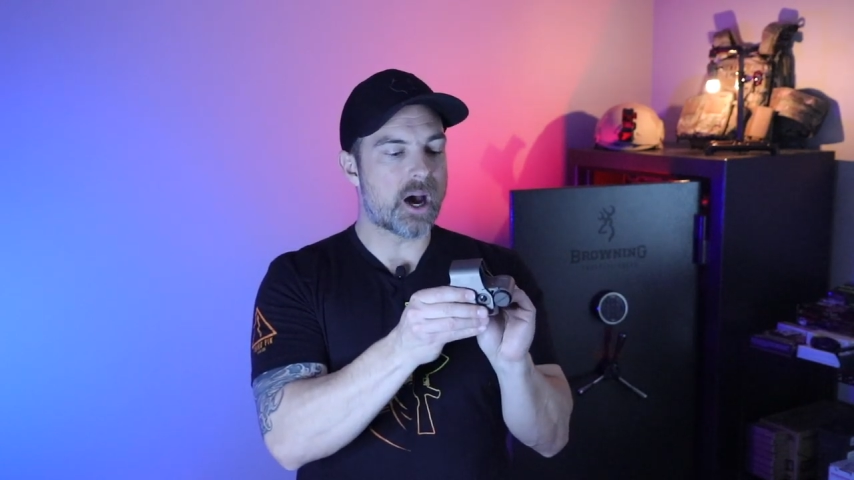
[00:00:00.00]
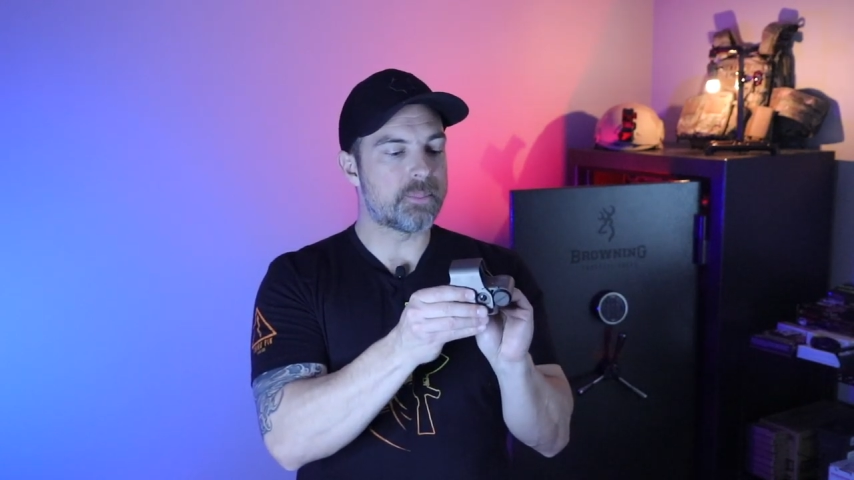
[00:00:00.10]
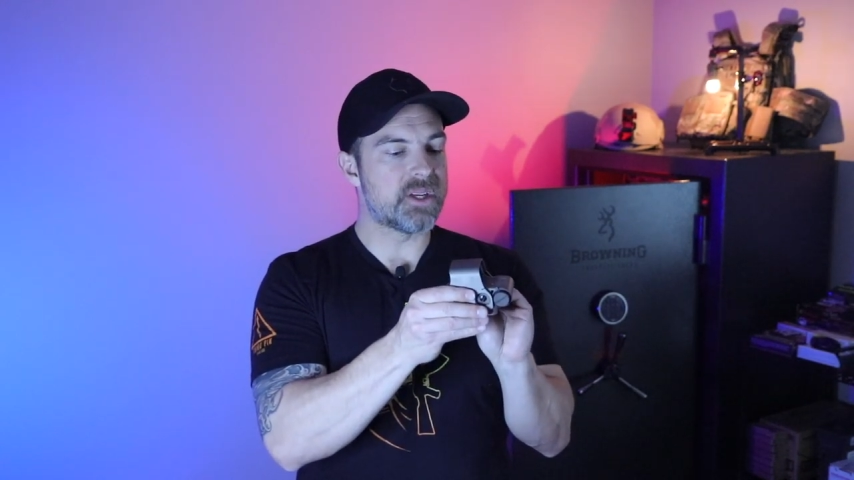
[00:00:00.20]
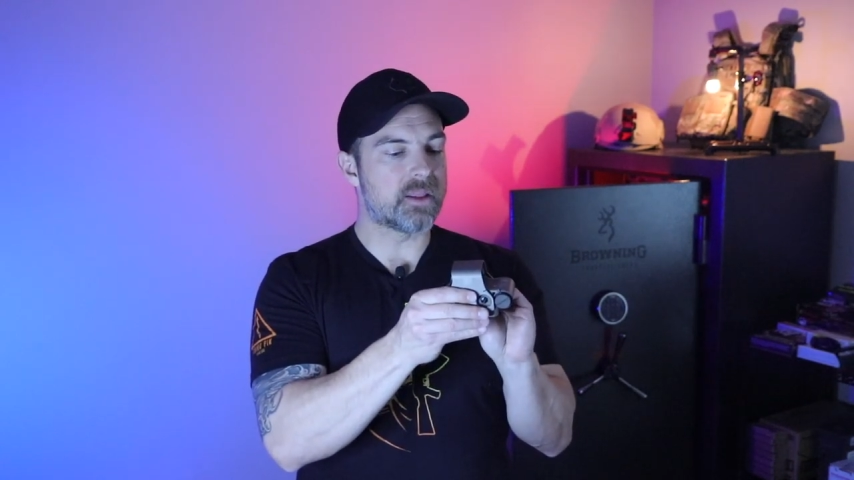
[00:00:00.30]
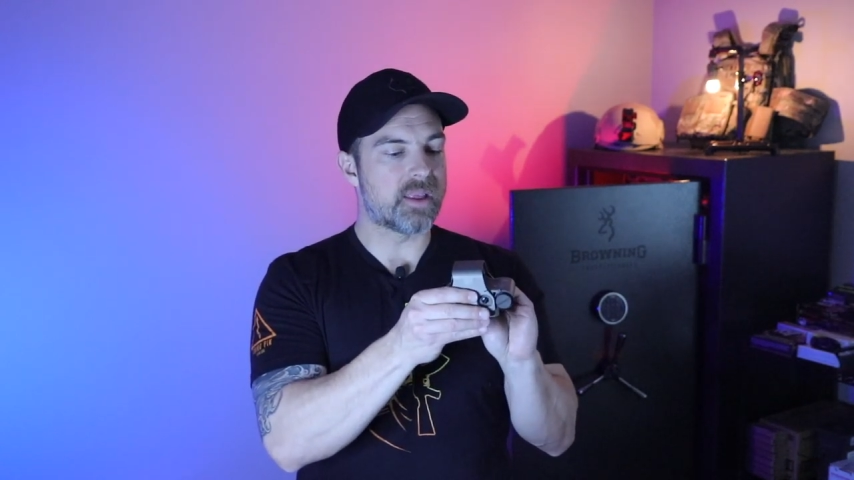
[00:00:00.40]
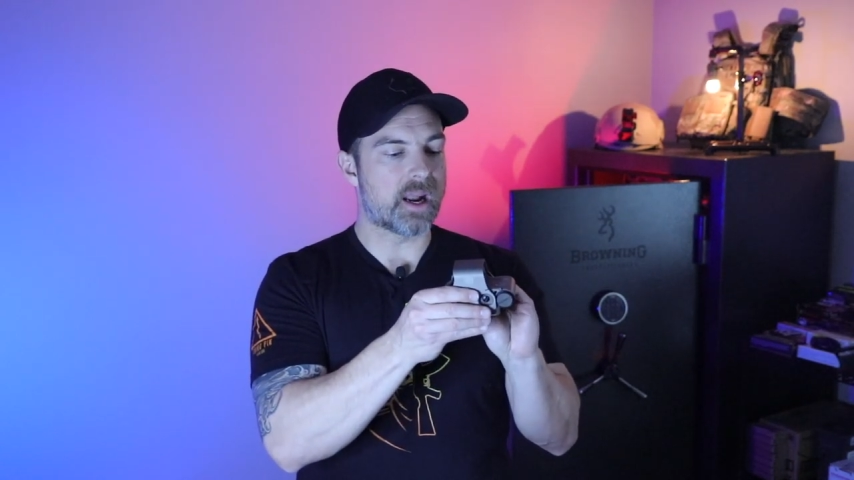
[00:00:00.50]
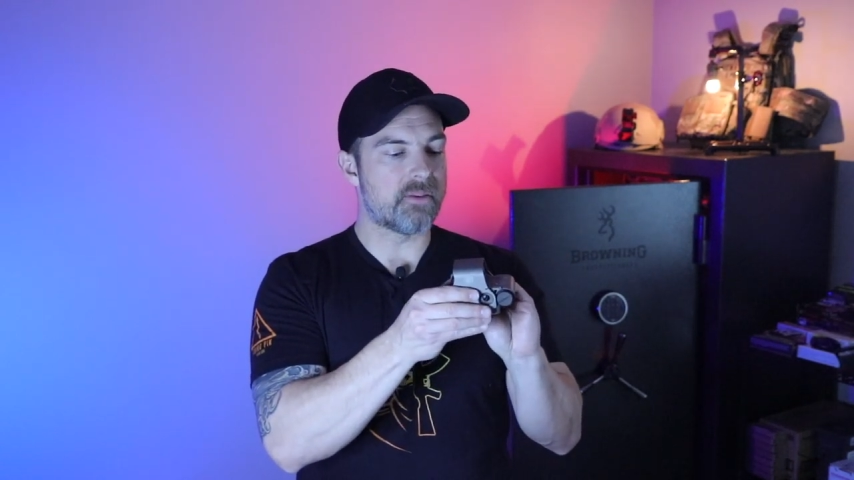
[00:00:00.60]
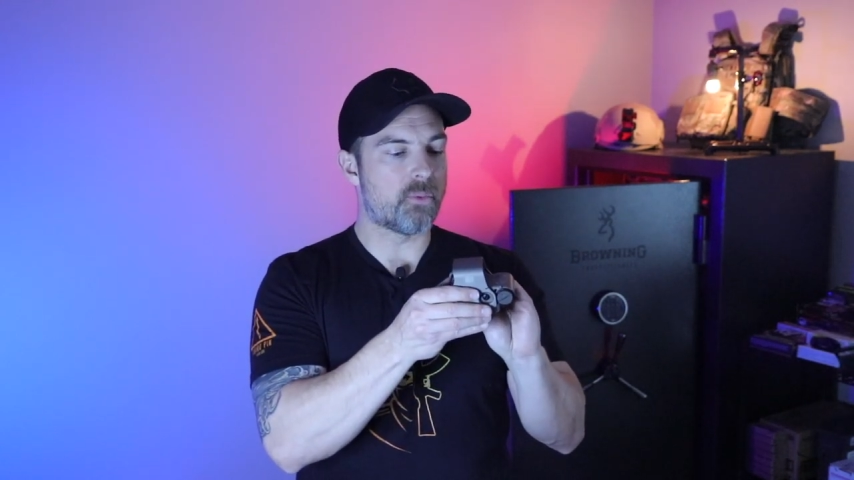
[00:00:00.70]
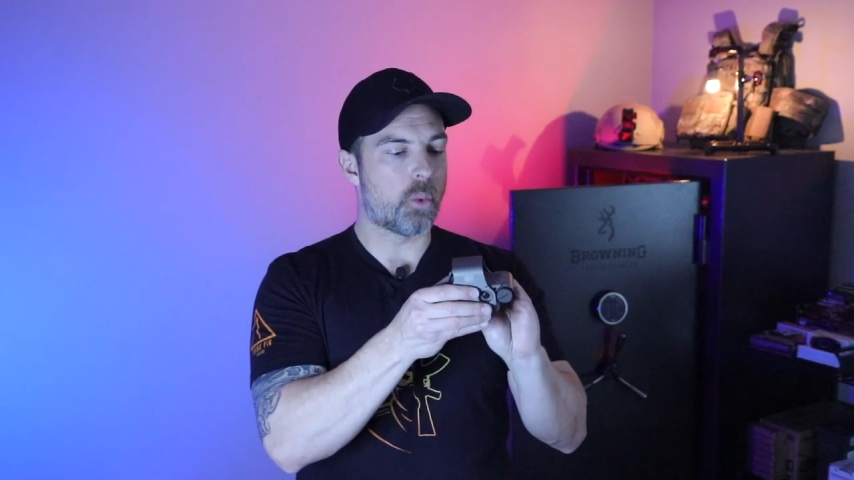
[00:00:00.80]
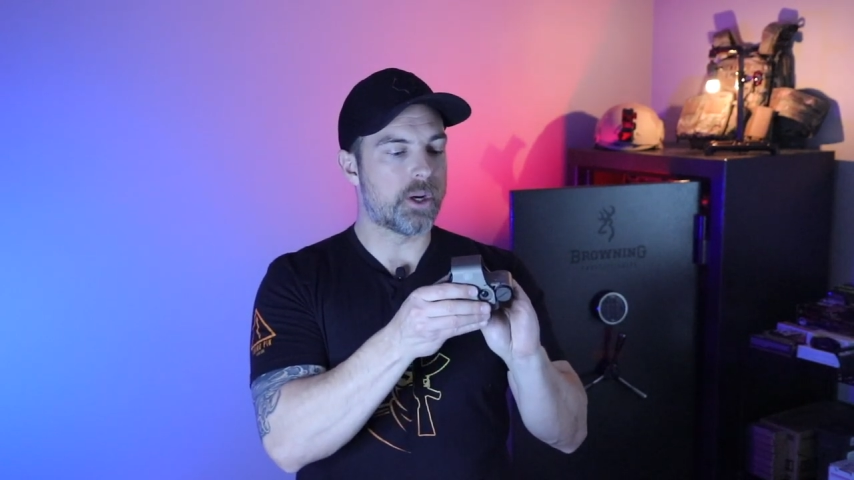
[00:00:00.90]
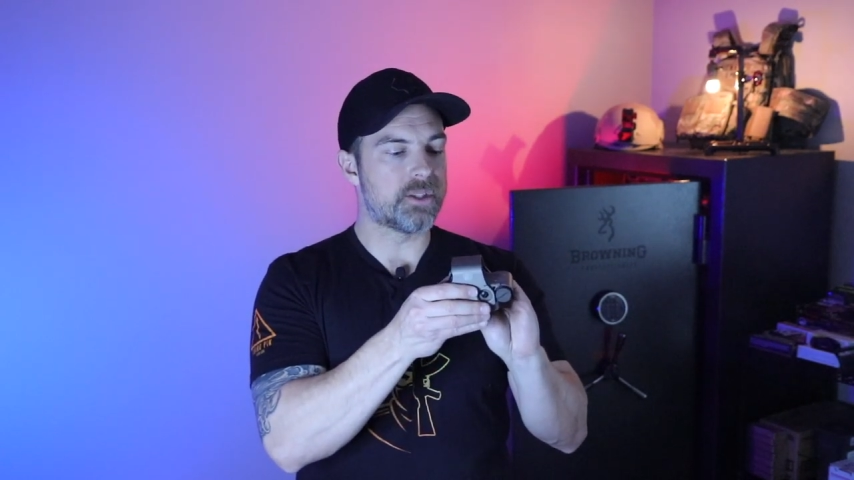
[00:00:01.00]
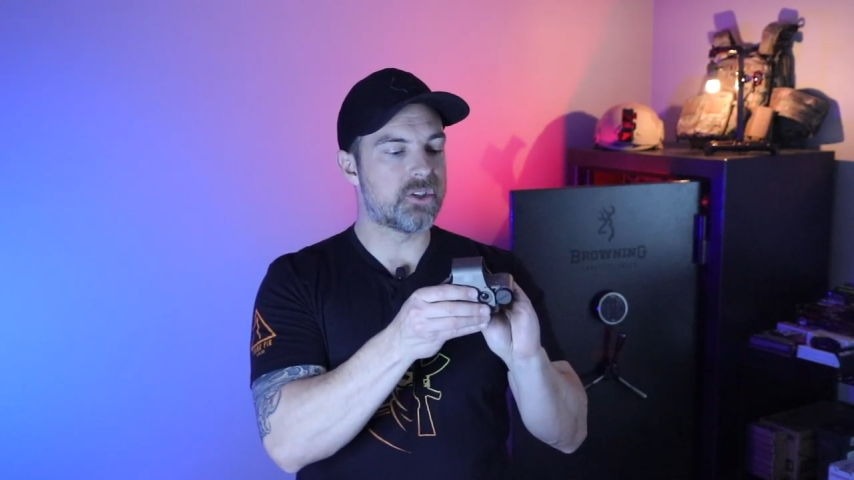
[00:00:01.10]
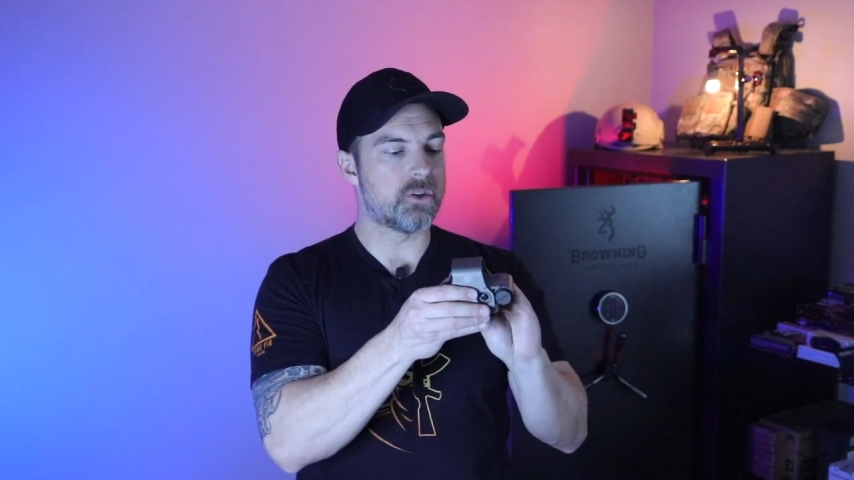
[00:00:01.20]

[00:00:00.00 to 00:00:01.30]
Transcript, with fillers: optic that I've wanted